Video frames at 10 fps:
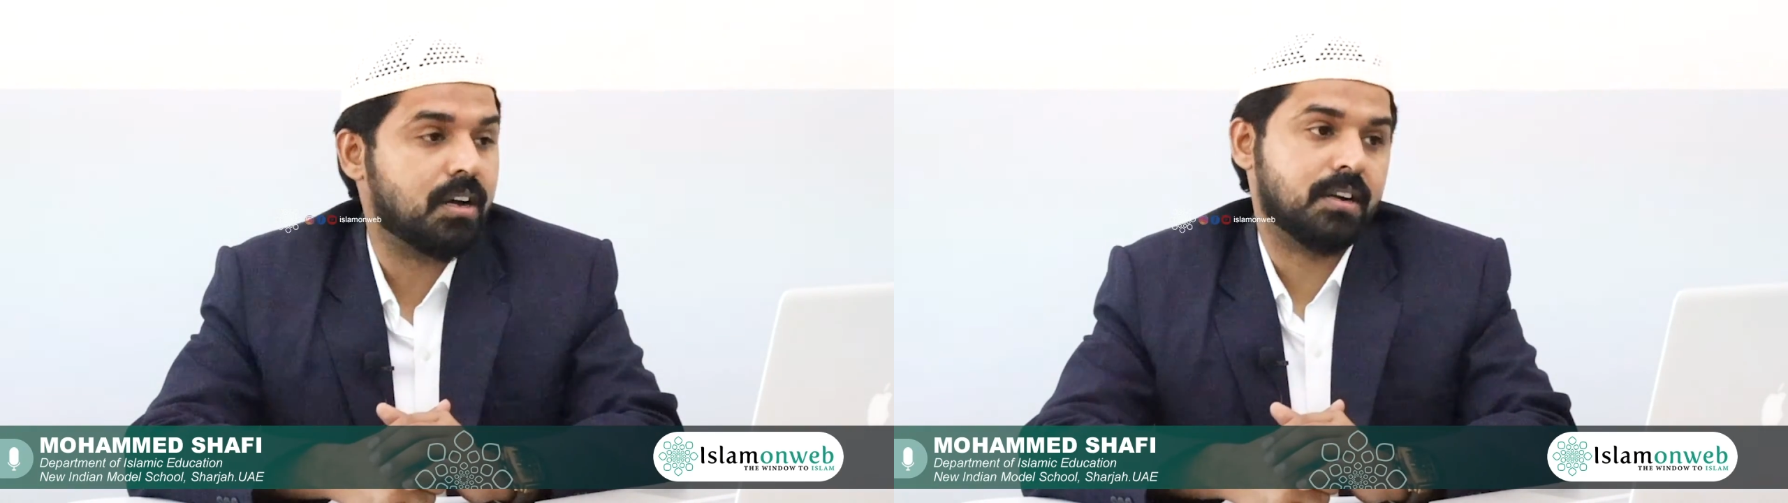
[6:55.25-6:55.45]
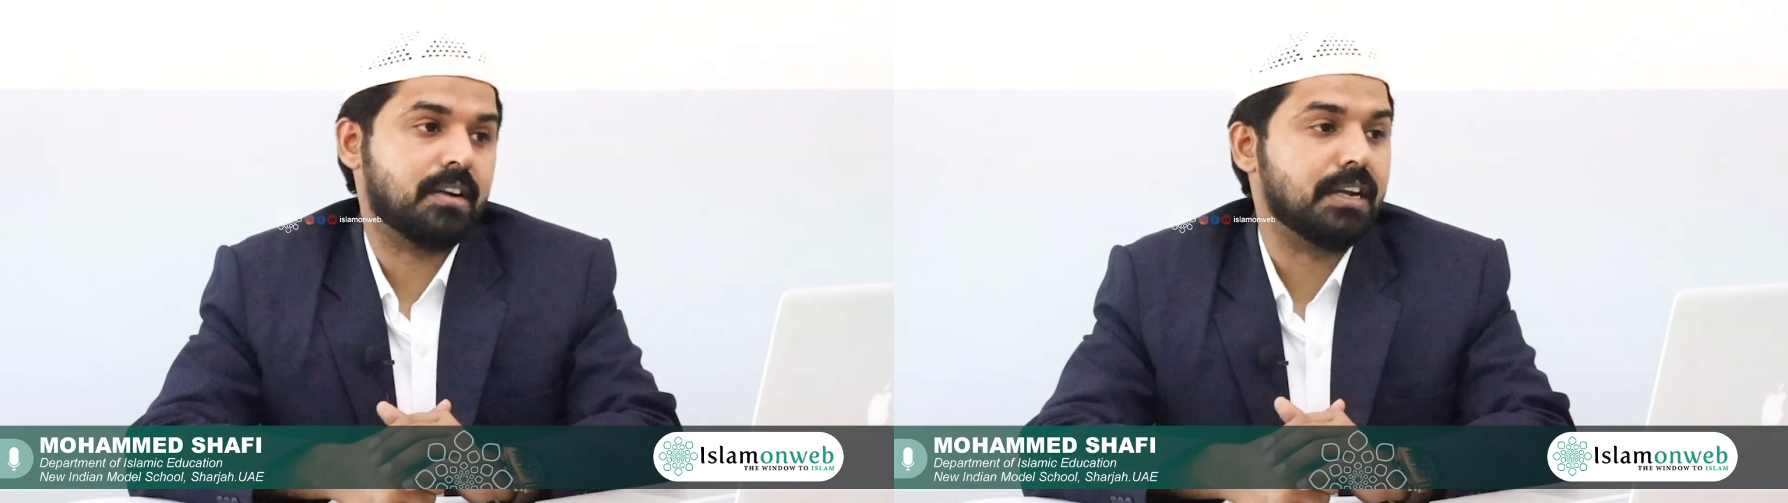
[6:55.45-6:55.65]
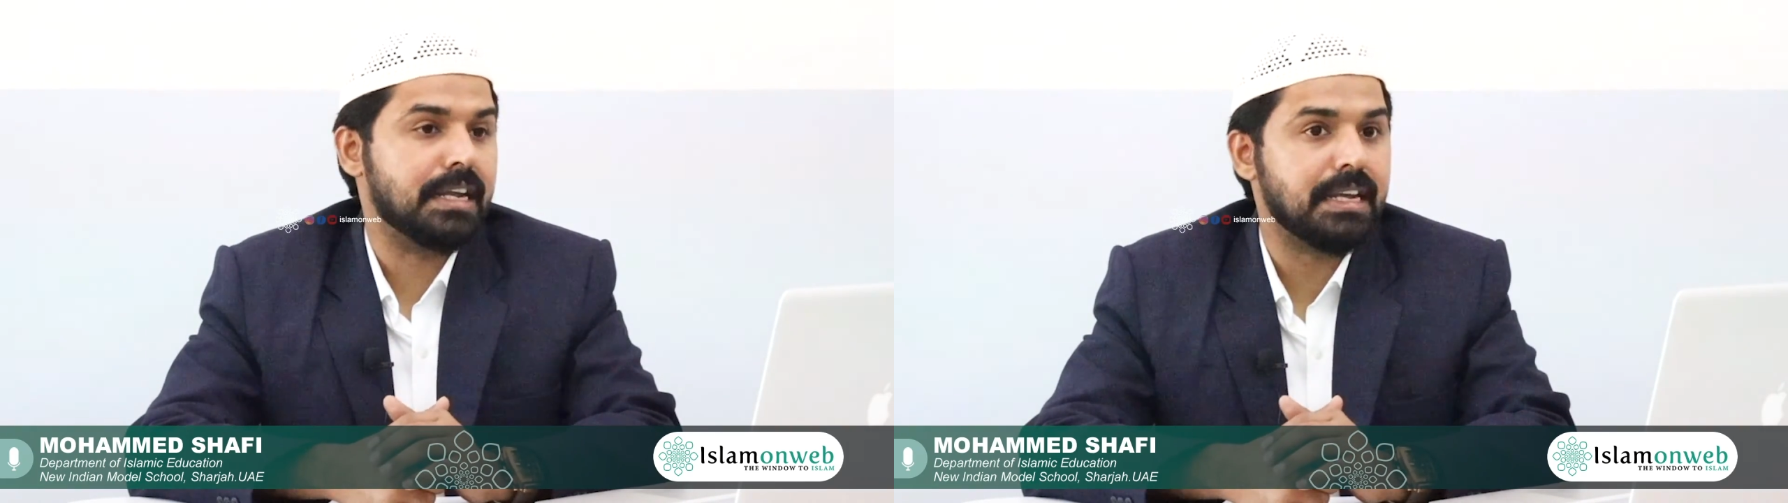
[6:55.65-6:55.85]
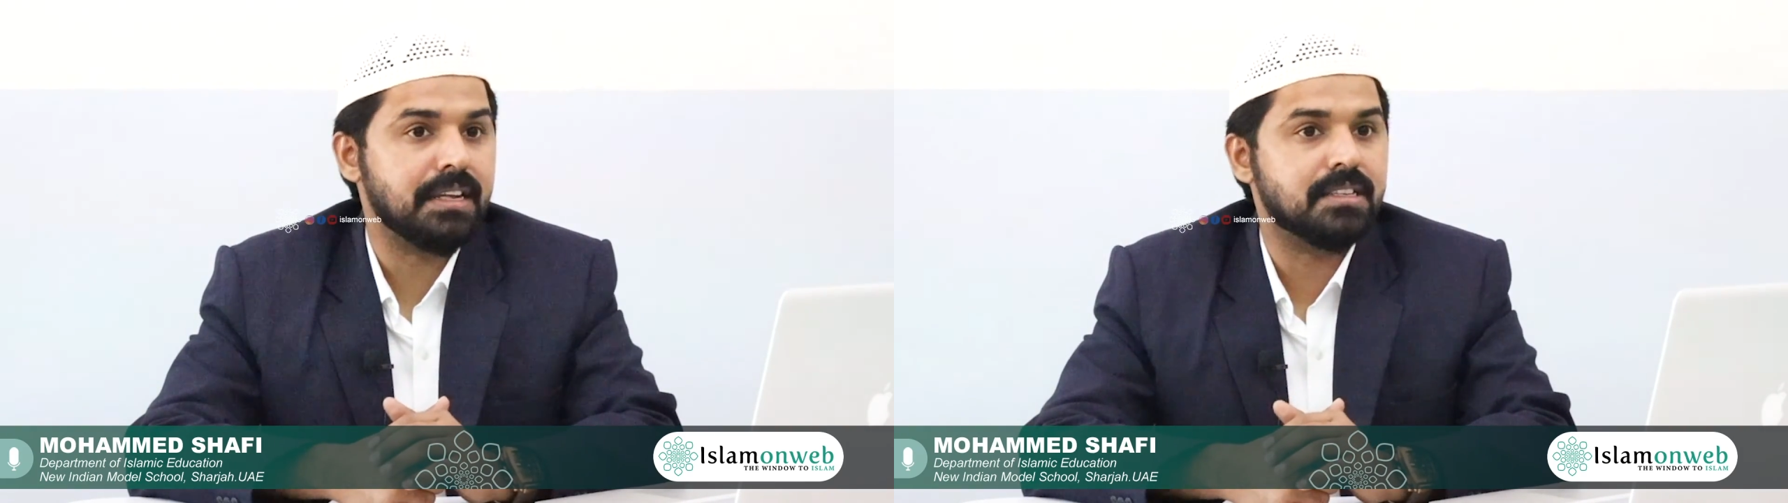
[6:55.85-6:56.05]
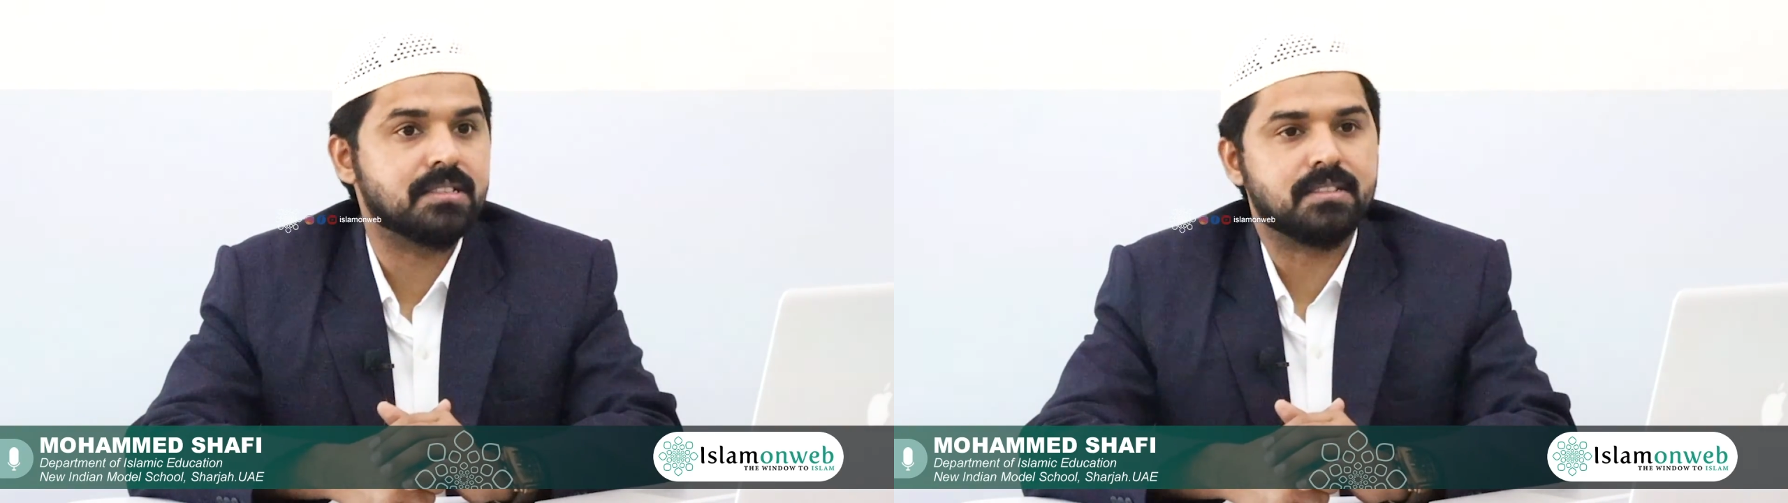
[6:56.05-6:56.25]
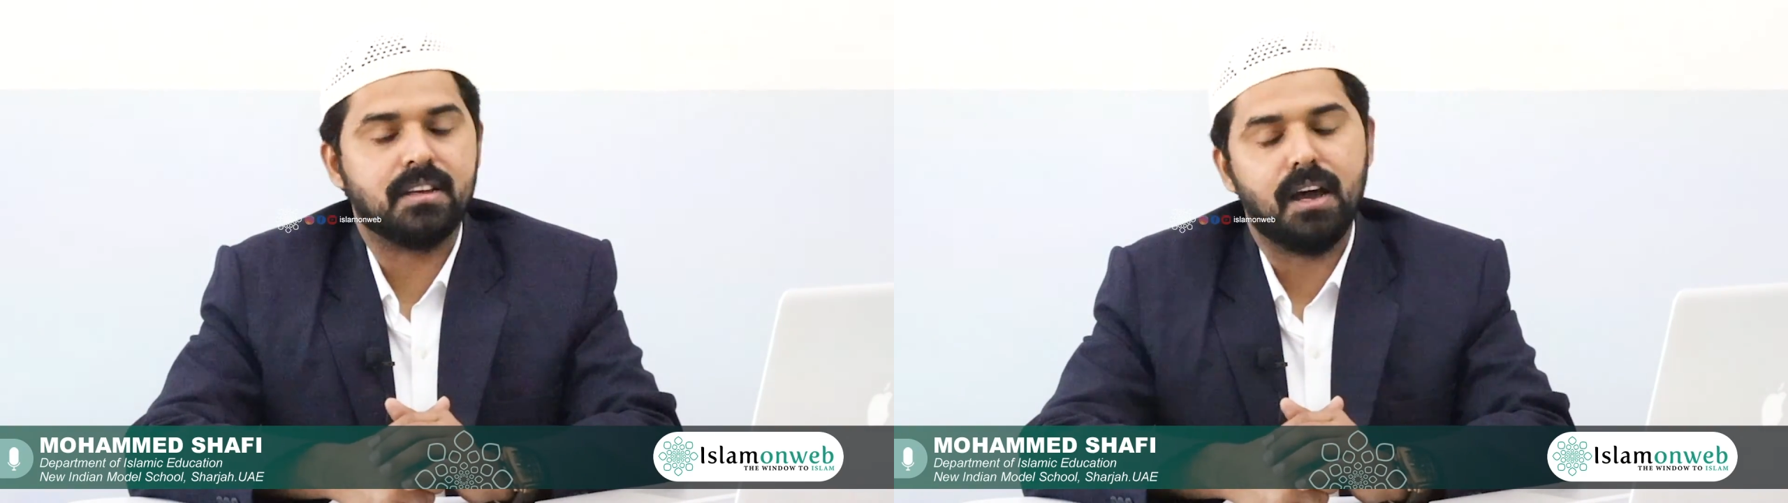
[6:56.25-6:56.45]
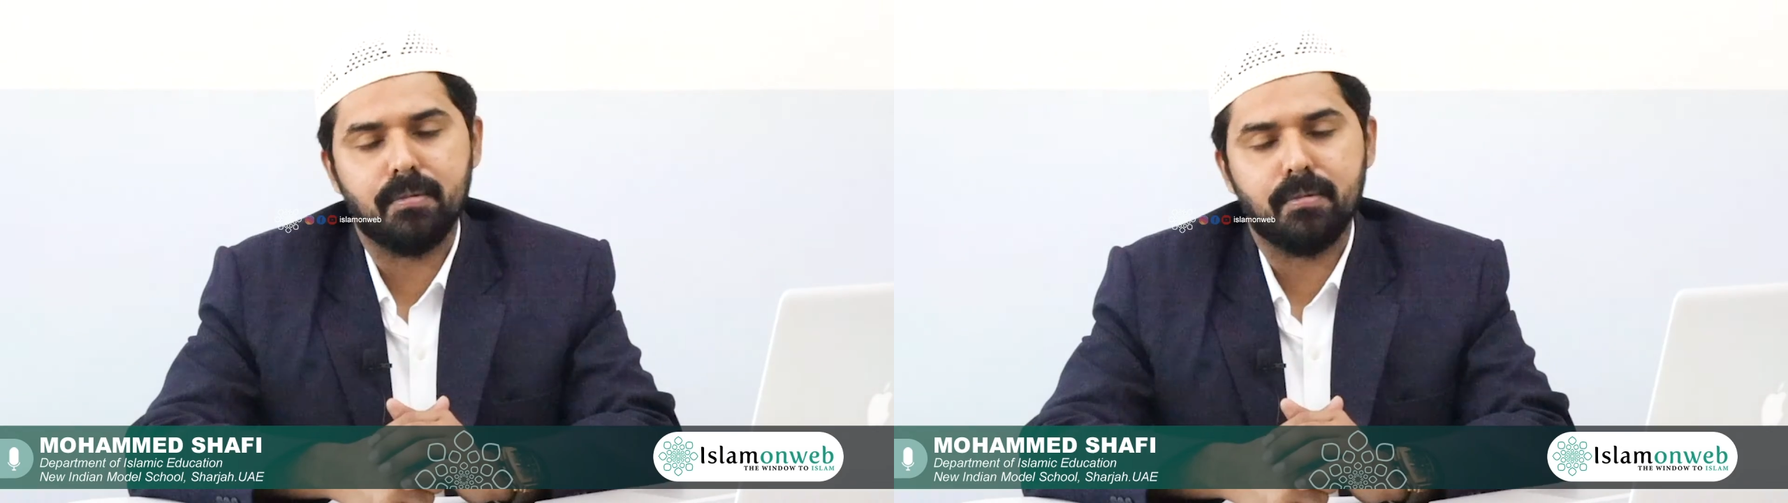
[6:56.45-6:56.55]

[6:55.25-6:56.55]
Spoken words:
our needs.